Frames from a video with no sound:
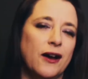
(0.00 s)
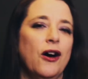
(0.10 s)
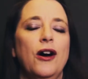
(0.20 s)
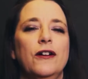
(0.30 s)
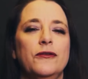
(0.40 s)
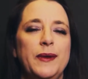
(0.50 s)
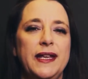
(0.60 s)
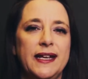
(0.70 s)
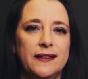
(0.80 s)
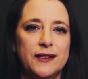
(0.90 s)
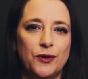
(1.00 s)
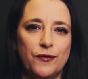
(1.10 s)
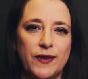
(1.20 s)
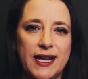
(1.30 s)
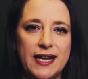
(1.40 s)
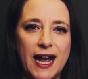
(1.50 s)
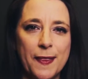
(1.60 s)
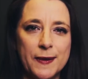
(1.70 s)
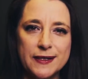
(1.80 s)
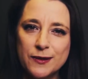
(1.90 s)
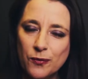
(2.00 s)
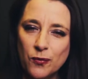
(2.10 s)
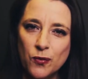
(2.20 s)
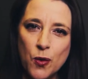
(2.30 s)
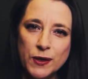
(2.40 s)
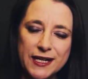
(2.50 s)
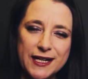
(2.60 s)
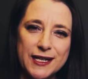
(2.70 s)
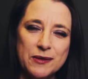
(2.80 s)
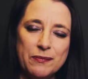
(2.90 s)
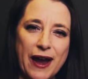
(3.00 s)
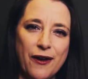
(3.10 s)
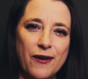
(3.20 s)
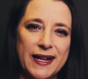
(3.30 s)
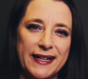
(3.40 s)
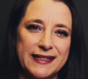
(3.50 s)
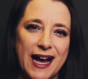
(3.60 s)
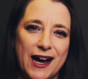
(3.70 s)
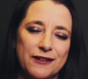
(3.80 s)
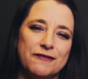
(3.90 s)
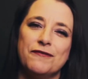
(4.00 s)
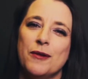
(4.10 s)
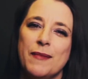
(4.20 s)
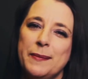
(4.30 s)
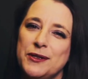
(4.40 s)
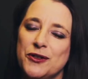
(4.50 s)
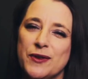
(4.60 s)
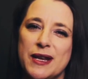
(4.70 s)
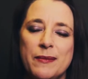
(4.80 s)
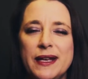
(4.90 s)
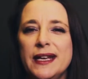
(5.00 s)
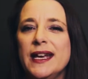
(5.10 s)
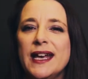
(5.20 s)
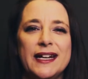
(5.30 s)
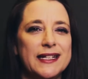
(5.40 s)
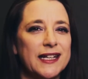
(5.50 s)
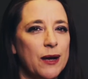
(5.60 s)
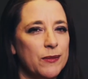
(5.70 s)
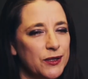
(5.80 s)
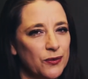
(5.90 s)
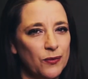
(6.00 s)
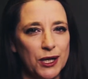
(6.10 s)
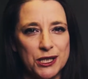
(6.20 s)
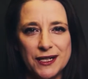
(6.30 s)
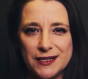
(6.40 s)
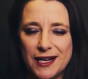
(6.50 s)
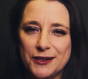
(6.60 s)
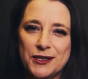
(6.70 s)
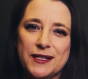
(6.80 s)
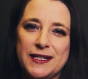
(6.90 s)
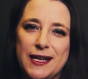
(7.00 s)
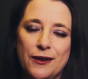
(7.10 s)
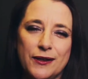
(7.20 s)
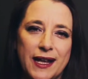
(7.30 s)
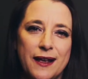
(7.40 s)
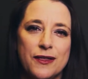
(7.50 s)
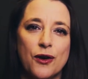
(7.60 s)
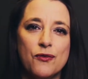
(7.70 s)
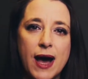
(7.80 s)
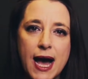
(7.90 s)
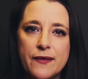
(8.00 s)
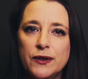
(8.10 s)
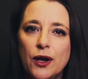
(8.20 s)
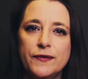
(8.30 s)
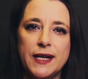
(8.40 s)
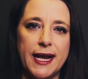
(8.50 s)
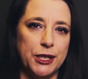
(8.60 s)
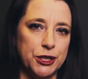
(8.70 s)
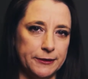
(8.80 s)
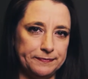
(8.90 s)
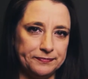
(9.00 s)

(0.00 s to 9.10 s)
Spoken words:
of being in this ravine and this water is barreling down from upstream and is coming to wash us out to sea, okay? The arrival of danger.